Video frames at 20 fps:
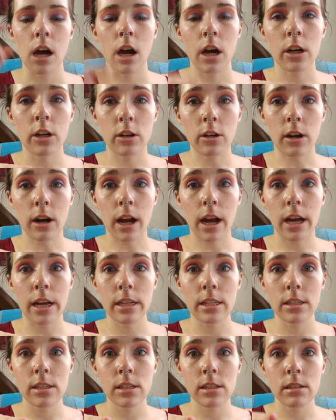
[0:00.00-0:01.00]
under
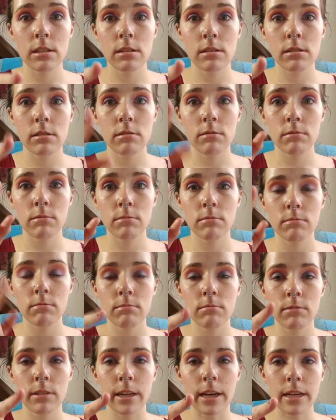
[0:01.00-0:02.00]
eyes.
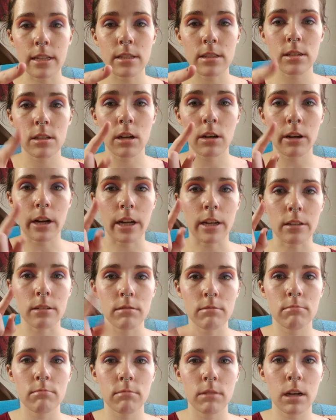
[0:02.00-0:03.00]
Yes, alright,
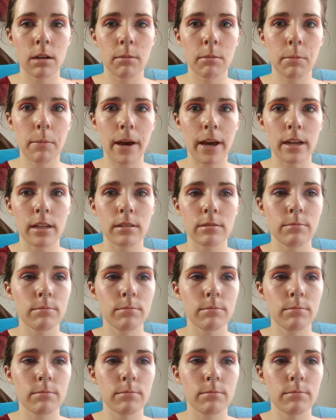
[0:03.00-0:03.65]
I'll be back.